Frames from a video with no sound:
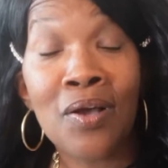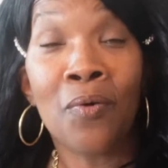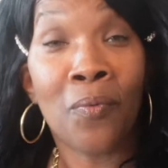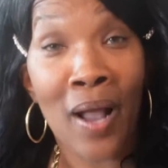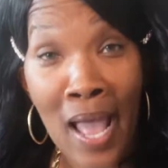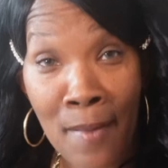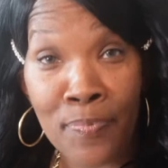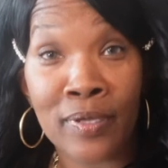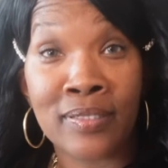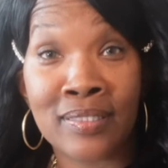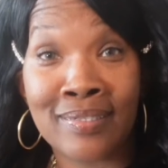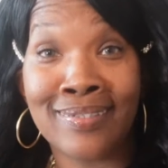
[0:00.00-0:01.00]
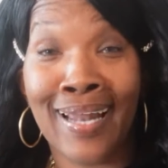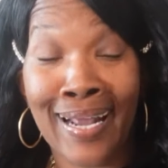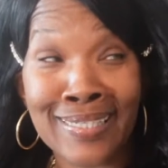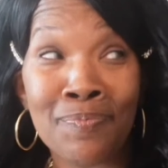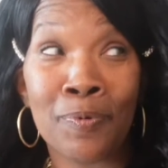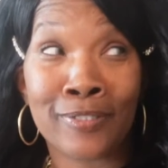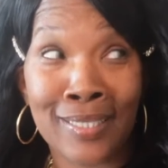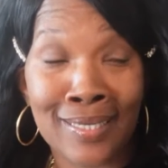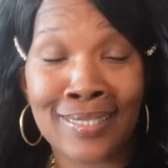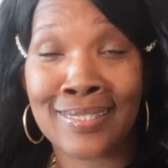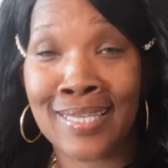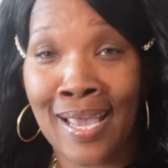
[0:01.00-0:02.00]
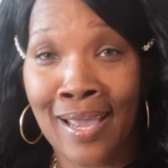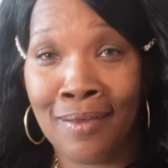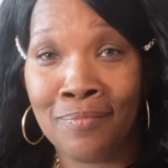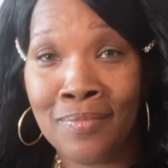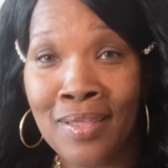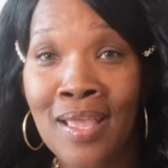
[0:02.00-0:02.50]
what happens 90% of the time,